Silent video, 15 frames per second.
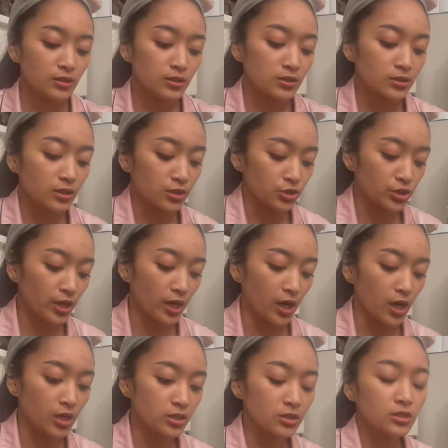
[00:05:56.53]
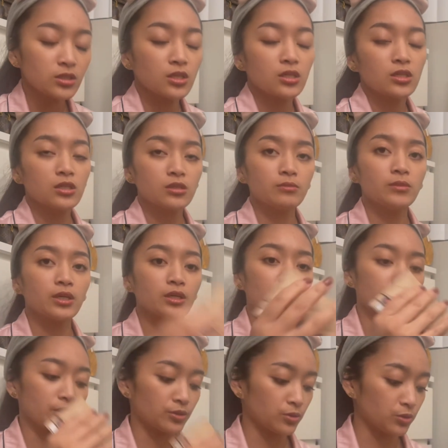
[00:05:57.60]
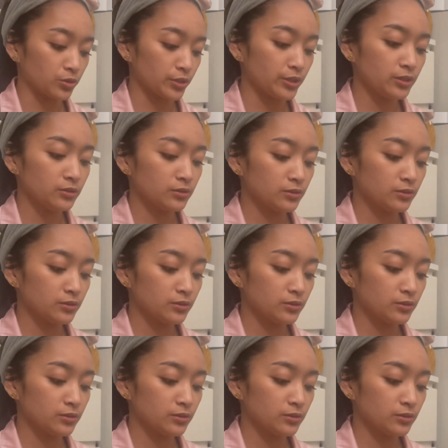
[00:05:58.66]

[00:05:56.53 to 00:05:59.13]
such as my card holder.